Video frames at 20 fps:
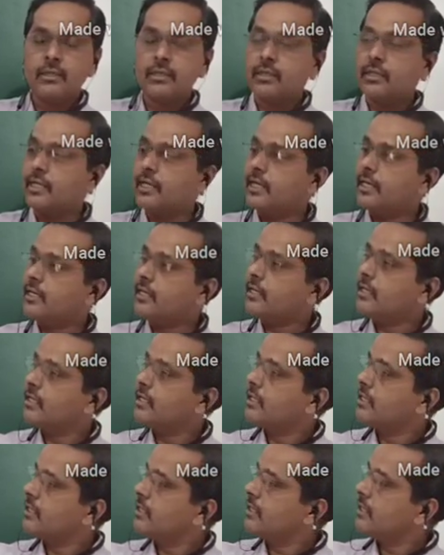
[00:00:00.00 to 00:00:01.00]

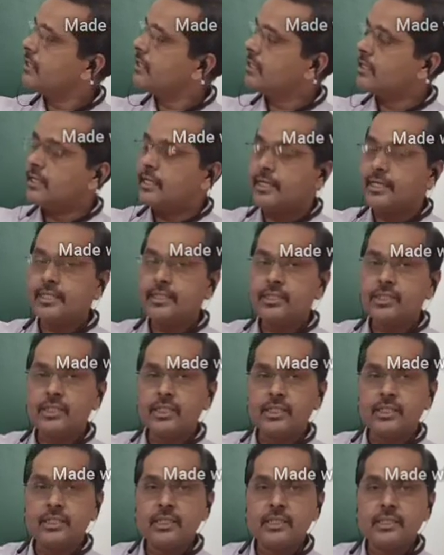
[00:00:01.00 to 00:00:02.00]
then it
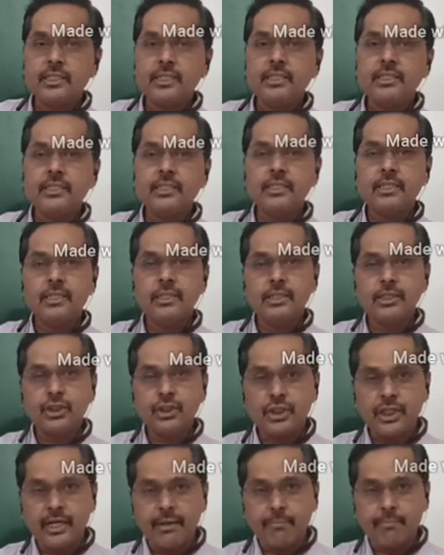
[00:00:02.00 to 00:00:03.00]
changes its
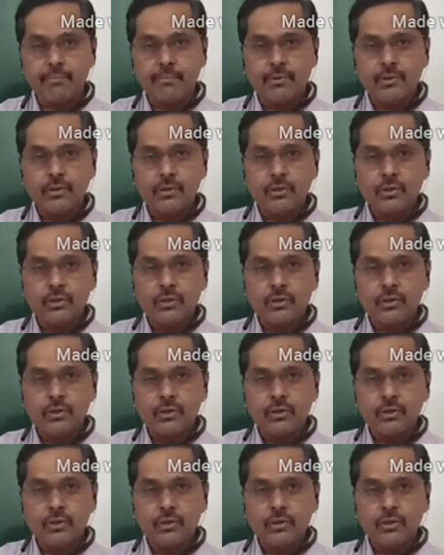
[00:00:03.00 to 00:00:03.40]
shape.